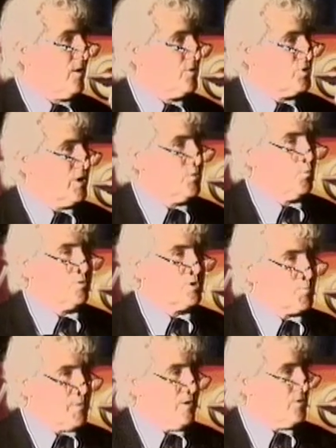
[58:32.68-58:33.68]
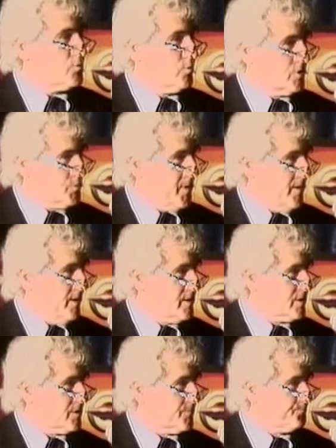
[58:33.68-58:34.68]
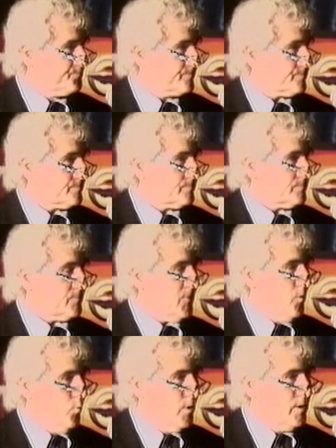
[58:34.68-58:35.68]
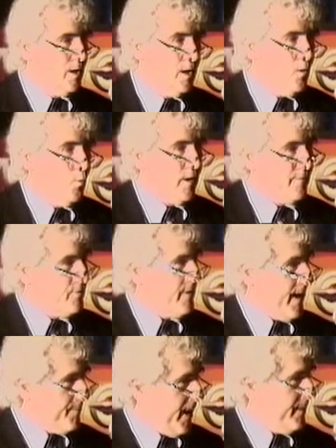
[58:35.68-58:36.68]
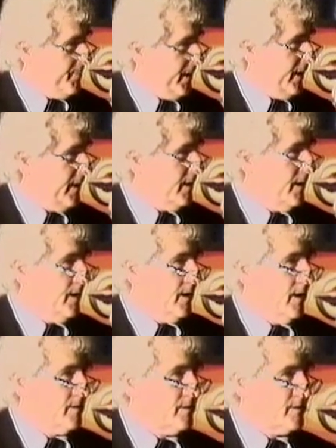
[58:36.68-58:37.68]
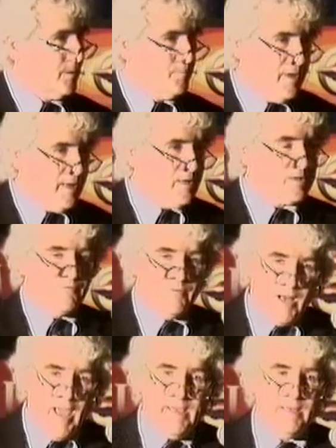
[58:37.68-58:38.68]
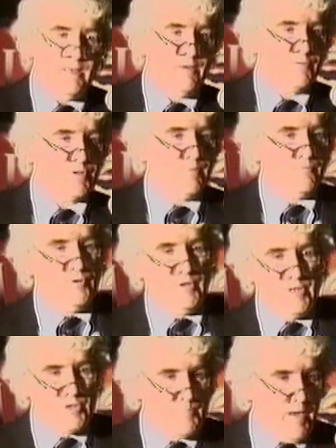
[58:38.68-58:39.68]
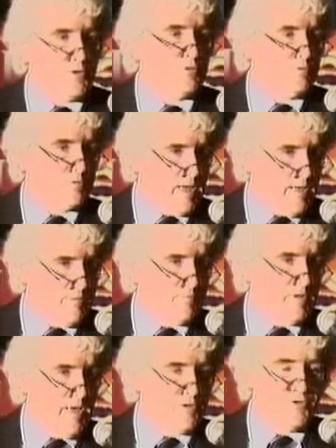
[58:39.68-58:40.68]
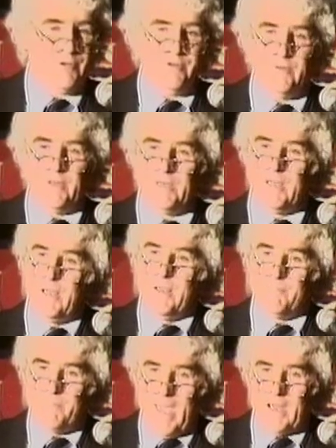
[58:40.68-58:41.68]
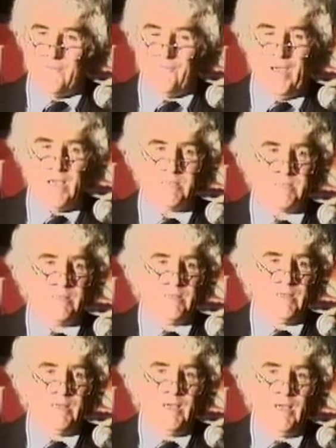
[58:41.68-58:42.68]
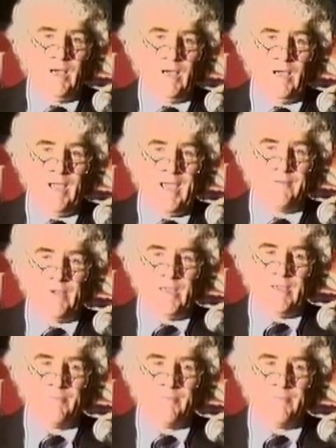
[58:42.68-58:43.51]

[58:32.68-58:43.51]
genuine spiritual experiences. Whatever that might be, that they're beings of light of some really special kind of nature that manifest and that have a